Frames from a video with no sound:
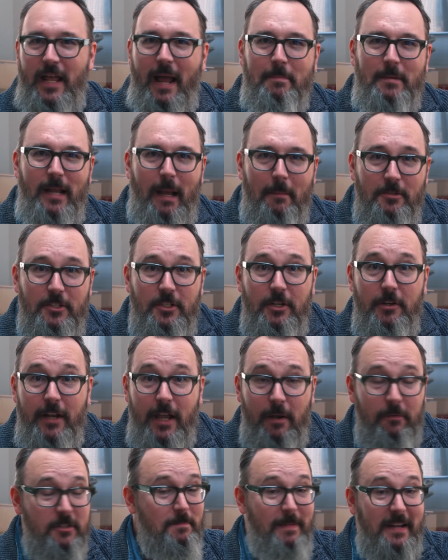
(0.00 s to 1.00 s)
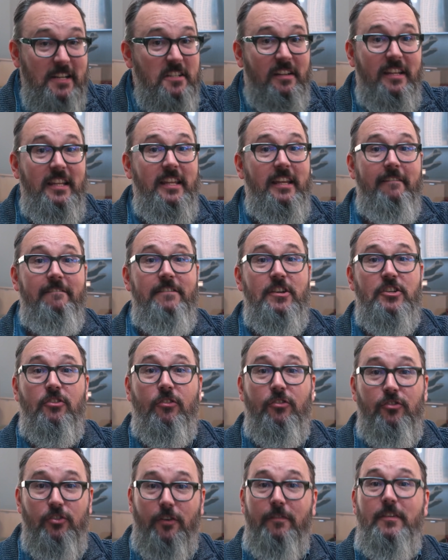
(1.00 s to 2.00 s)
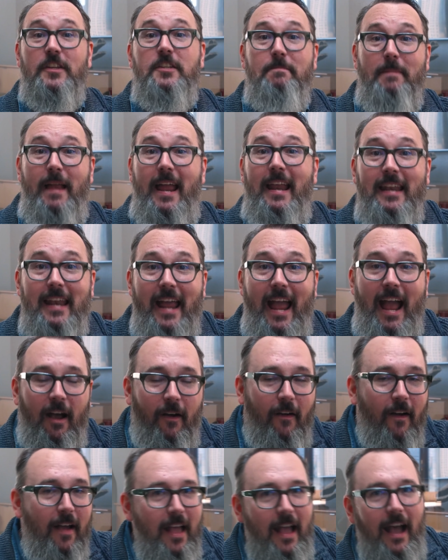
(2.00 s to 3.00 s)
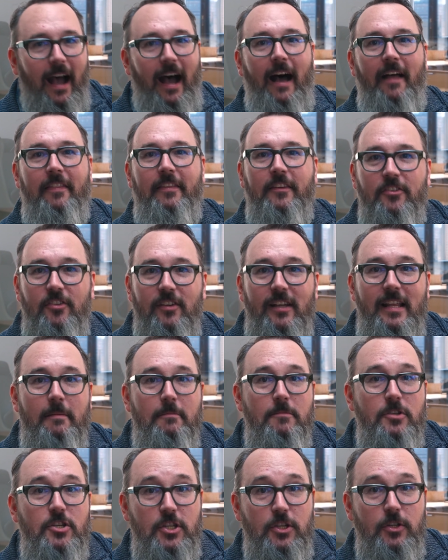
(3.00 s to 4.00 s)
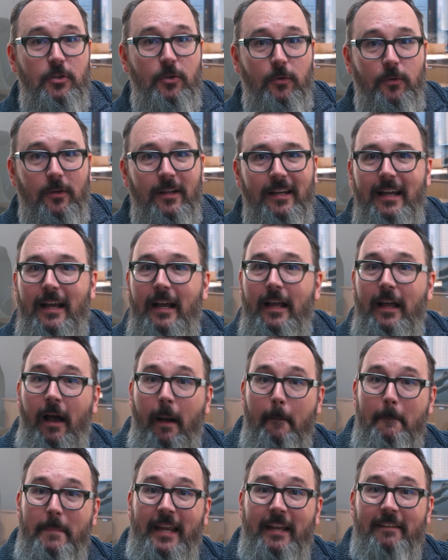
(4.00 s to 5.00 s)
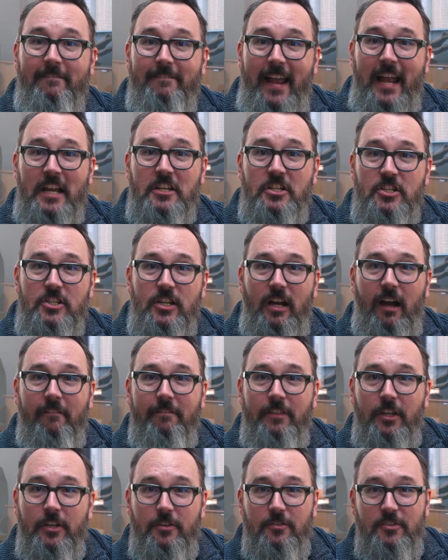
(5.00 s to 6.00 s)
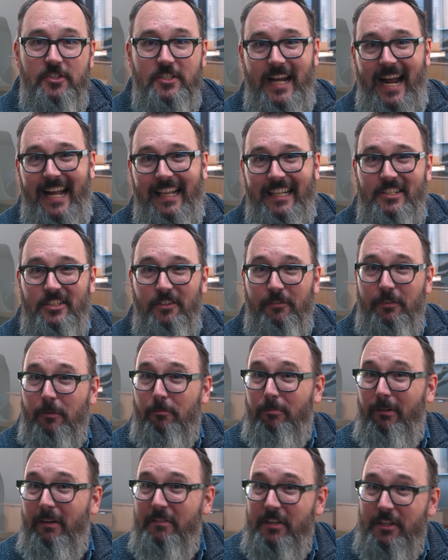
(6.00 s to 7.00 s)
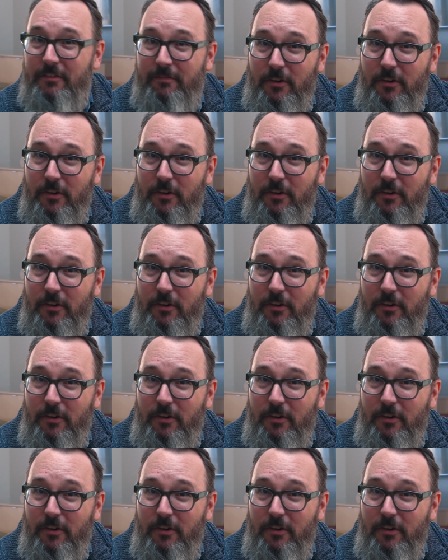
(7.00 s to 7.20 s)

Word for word: Laptop Studio. It's basically the official Surface Pen now, uh, the Slim 2 a big advantage of the new stylus over the previous